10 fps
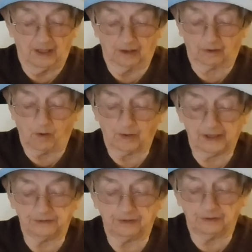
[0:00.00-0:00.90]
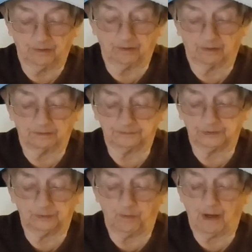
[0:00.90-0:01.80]
According to Doyle,
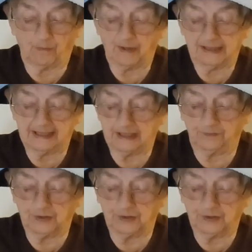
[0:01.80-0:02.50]
while we lived